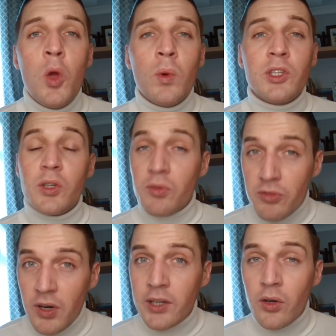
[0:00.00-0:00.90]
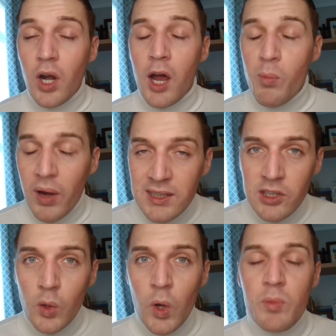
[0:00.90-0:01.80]
which you can find online.
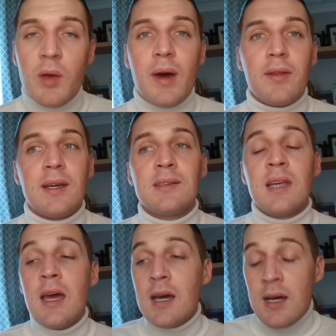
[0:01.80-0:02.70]
Please don't quote me about this.